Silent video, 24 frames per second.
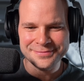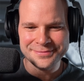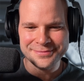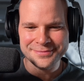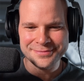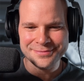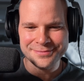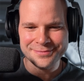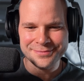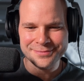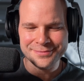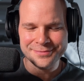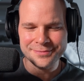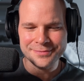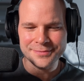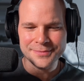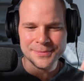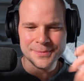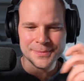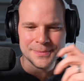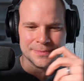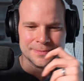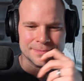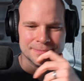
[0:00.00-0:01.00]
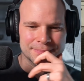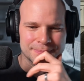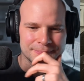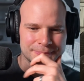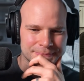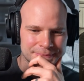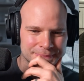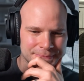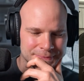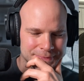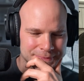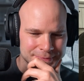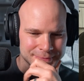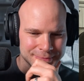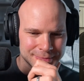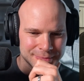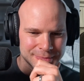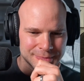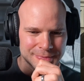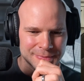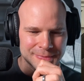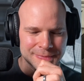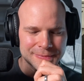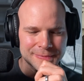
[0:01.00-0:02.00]

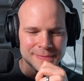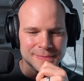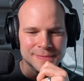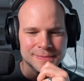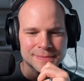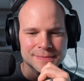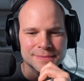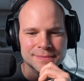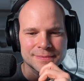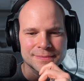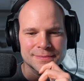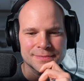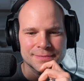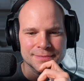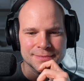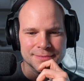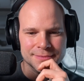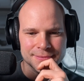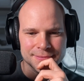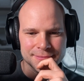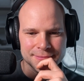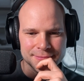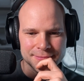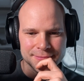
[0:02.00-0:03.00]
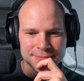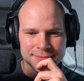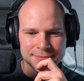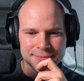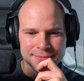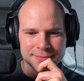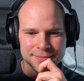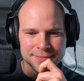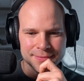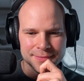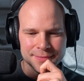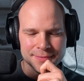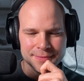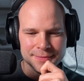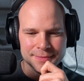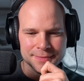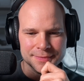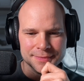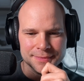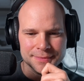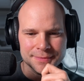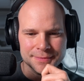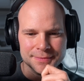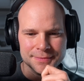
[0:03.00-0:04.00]

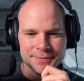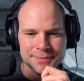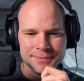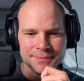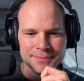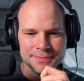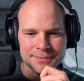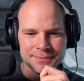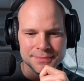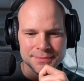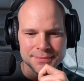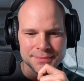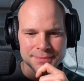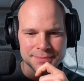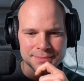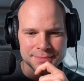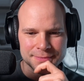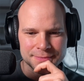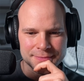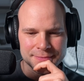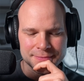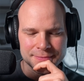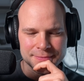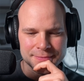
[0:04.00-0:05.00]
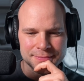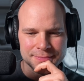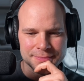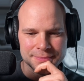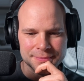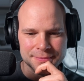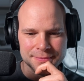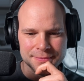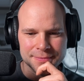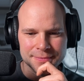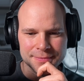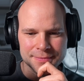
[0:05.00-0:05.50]
The person shown says nothing.